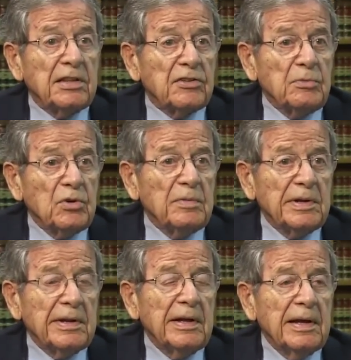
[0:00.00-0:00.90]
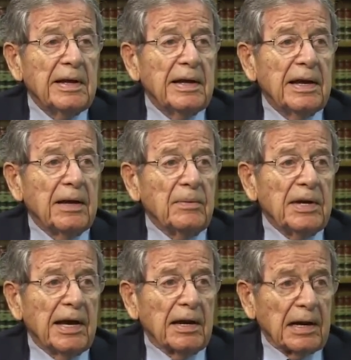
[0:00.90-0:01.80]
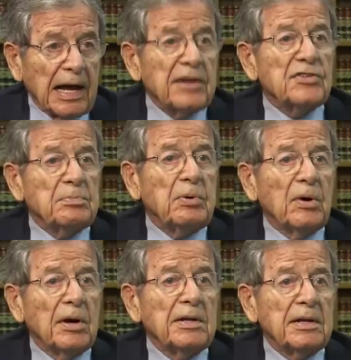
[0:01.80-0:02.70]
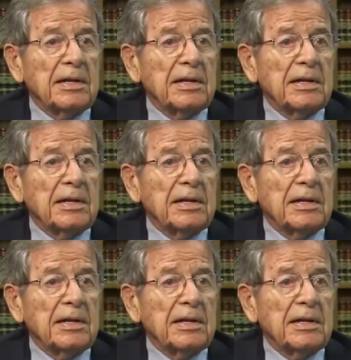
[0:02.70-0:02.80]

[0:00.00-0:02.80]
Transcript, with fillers: this movement, and we had a lot of support.